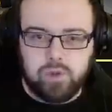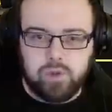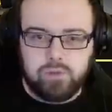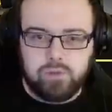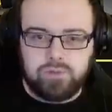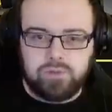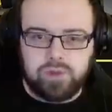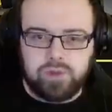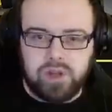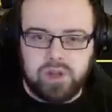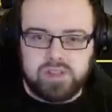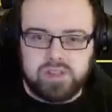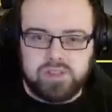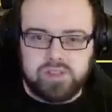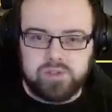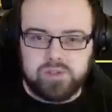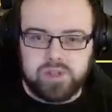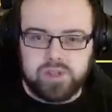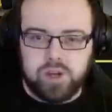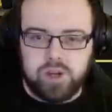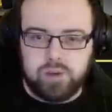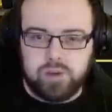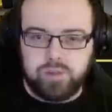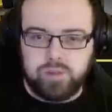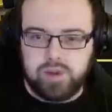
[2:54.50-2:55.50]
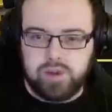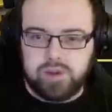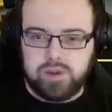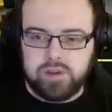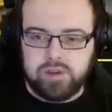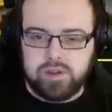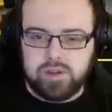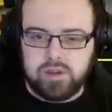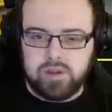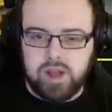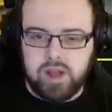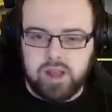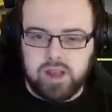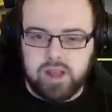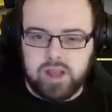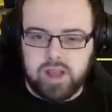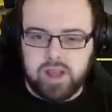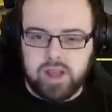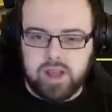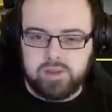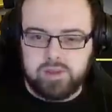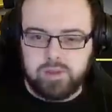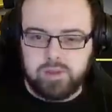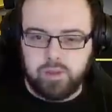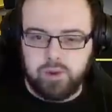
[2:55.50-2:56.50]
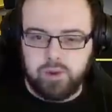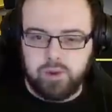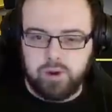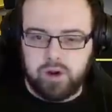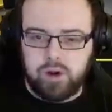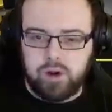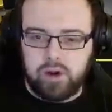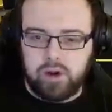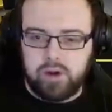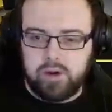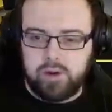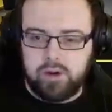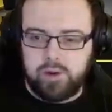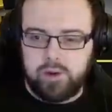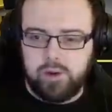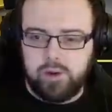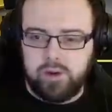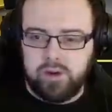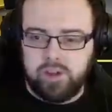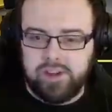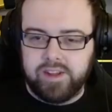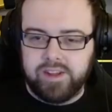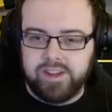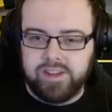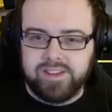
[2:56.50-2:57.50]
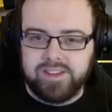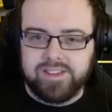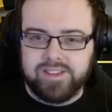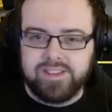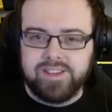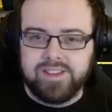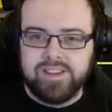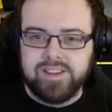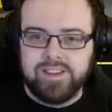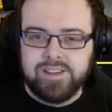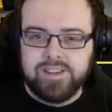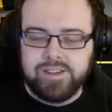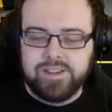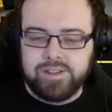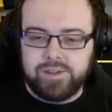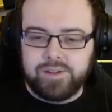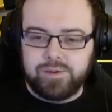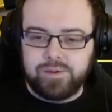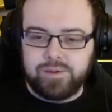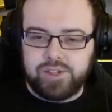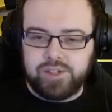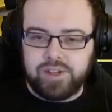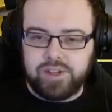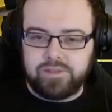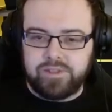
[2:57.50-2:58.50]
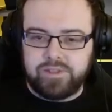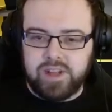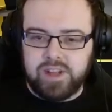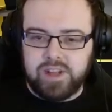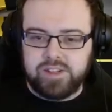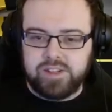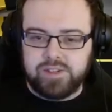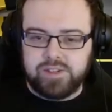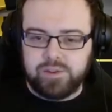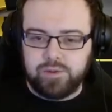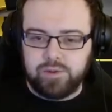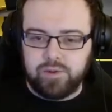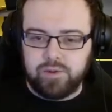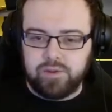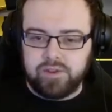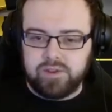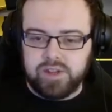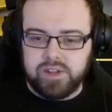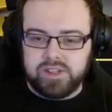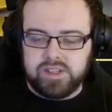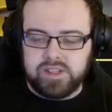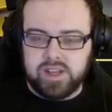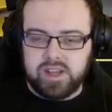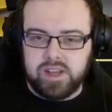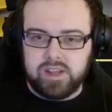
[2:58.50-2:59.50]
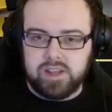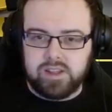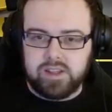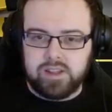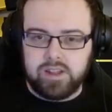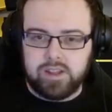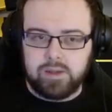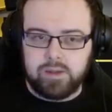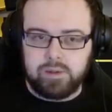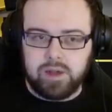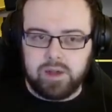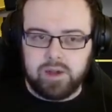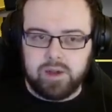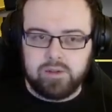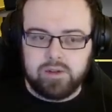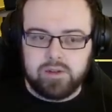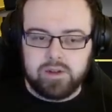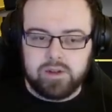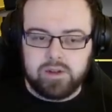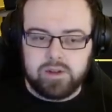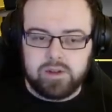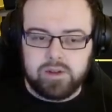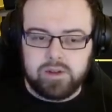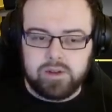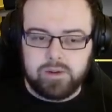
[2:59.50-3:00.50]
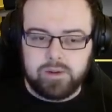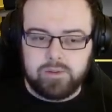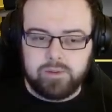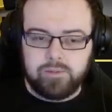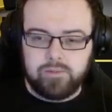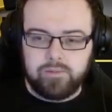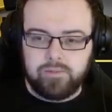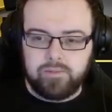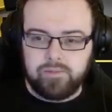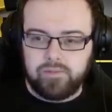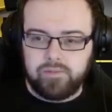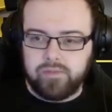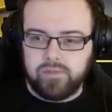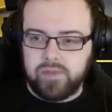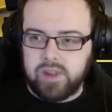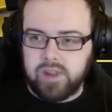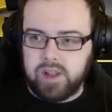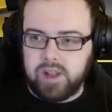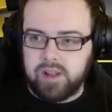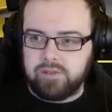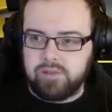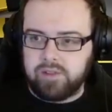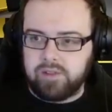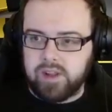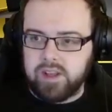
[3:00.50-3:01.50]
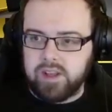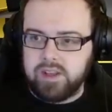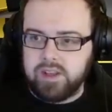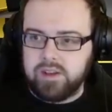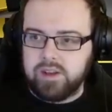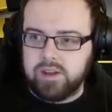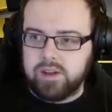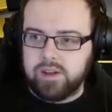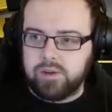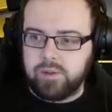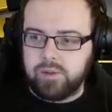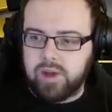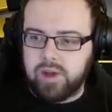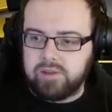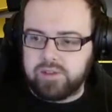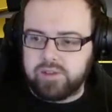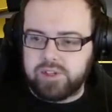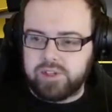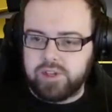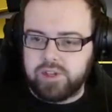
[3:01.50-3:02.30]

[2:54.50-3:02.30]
Ooh, press to stop. And again, whoa! Do shift into reverse gear. There we go. Lovely. We